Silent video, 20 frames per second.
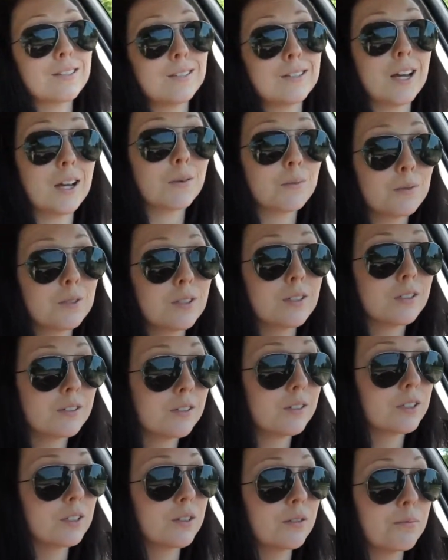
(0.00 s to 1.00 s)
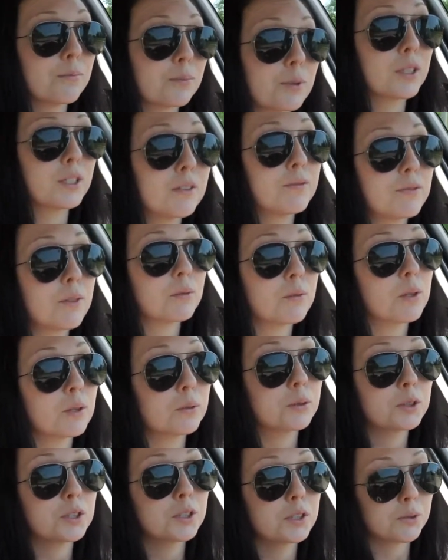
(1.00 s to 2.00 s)
That was a pretty
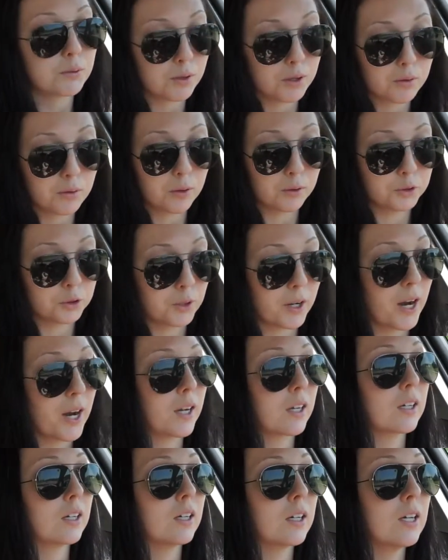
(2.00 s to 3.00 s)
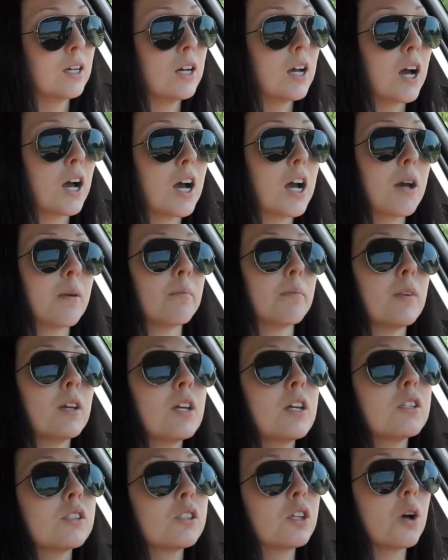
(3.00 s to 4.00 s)
ferocious railroad track.
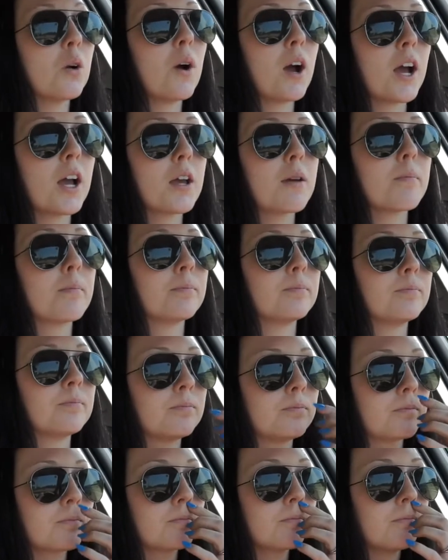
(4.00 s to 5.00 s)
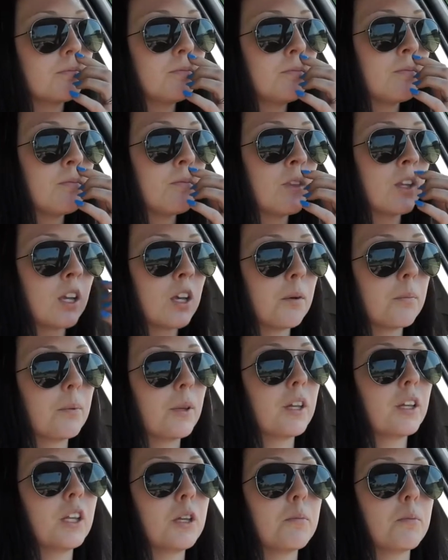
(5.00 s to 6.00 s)
So I'm
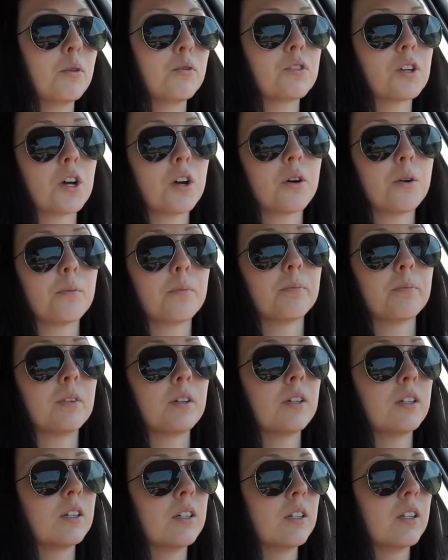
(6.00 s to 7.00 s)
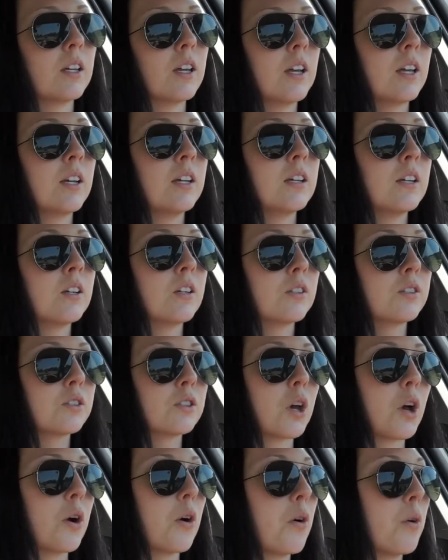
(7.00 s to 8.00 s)
completely moved home.
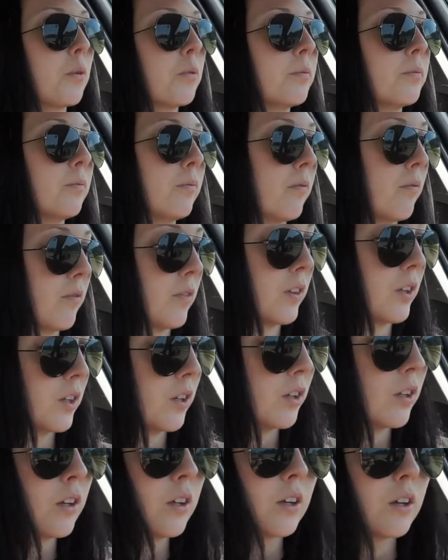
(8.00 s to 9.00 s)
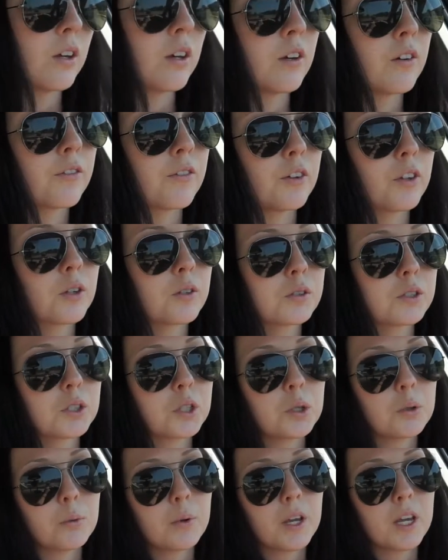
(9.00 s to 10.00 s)
So for those
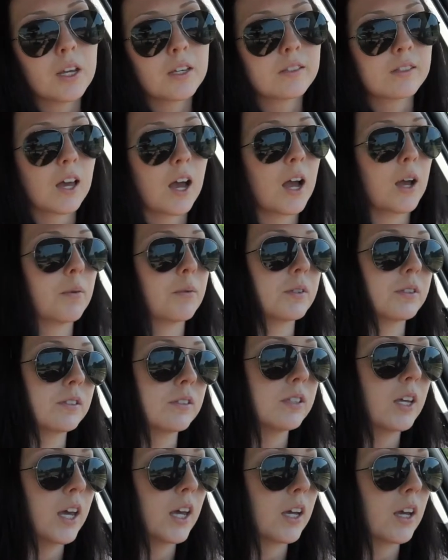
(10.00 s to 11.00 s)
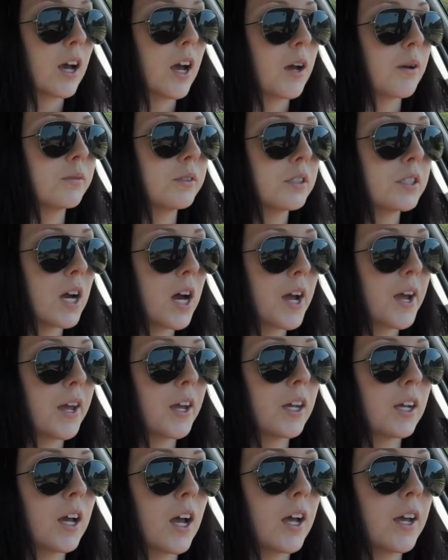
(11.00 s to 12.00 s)
2 weeks, I was sick, I was
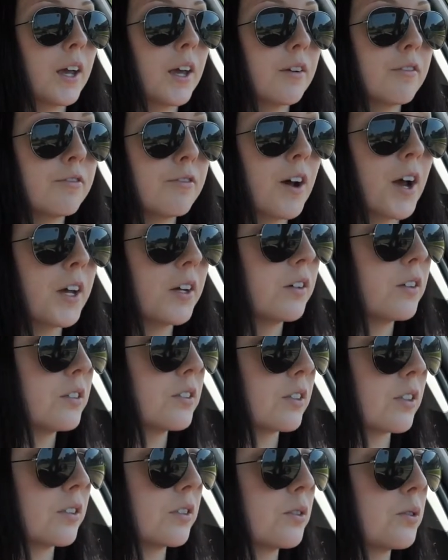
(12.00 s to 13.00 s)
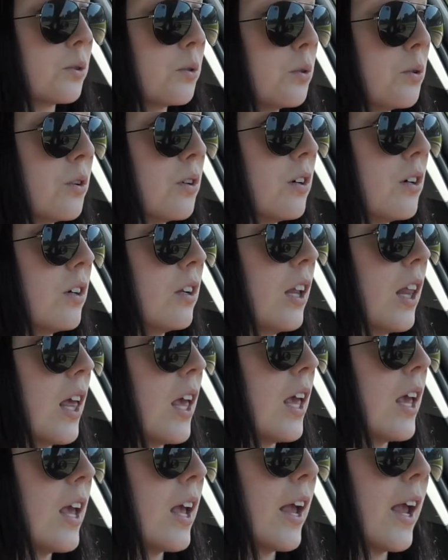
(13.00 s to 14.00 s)
dying, I had finals at school,
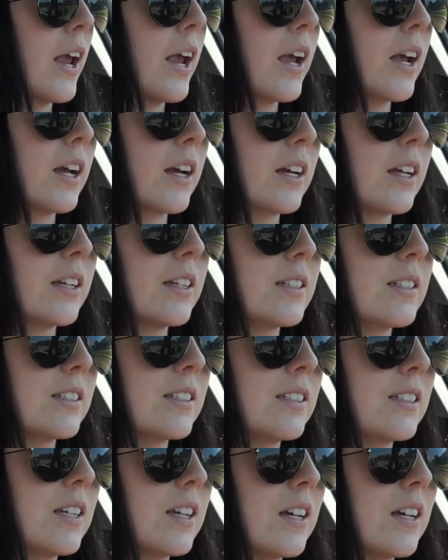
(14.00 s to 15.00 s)
and